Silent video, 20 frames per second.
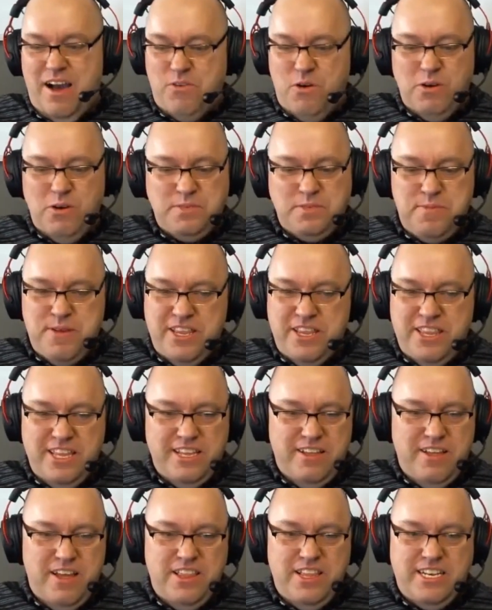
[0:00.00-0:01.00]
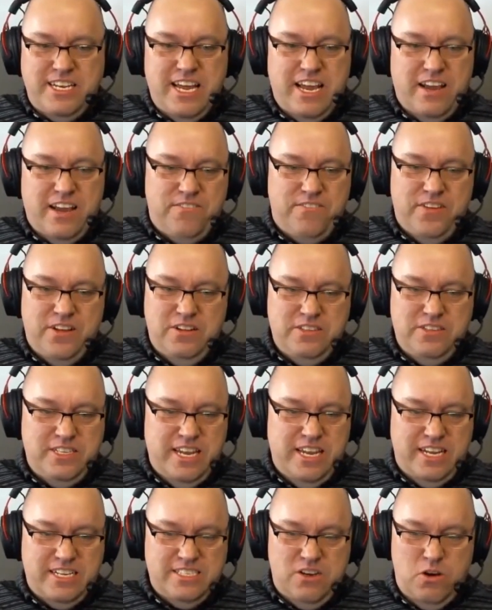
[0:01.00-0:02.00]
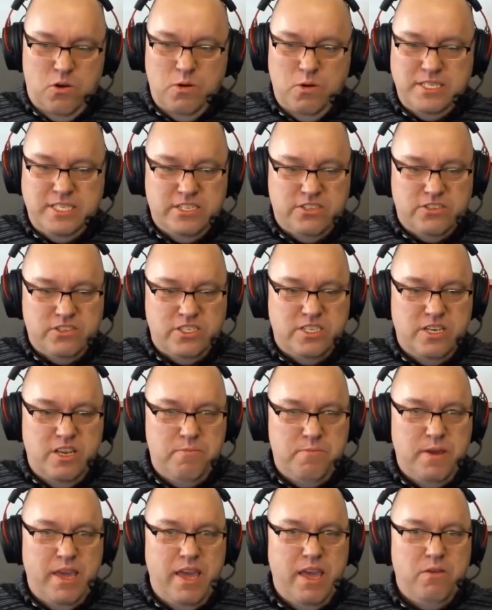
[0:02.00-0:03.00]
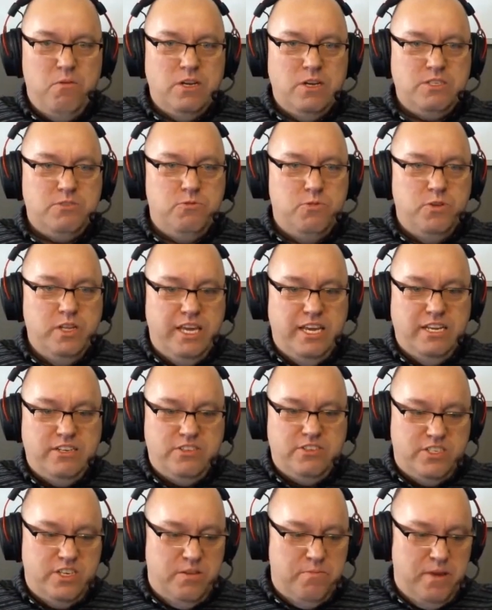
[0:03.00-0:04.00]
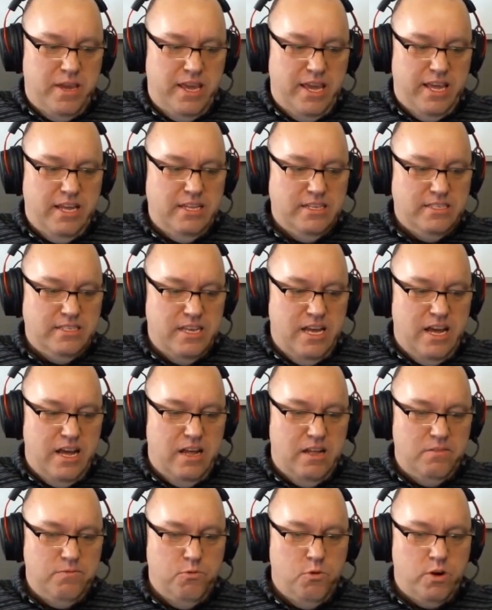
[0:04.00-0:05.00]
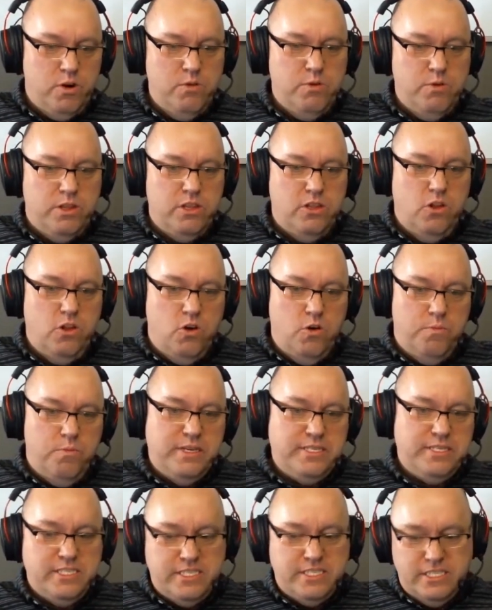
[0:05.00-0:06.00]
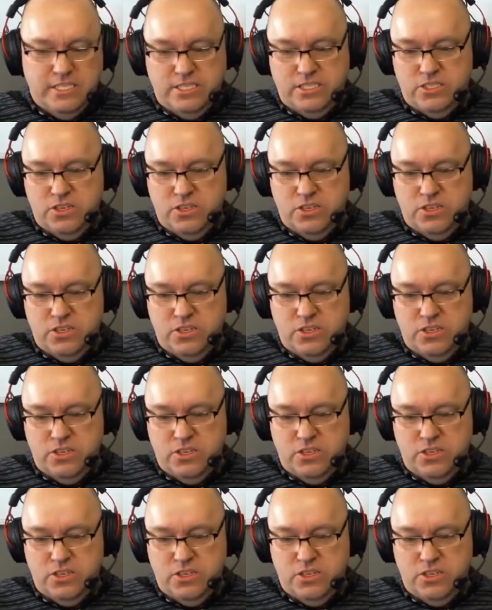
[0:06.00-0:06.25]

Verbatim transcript: I've always been in the in the tech field. Tech's always interested me, and what's really interested me is uh, working with local businesses.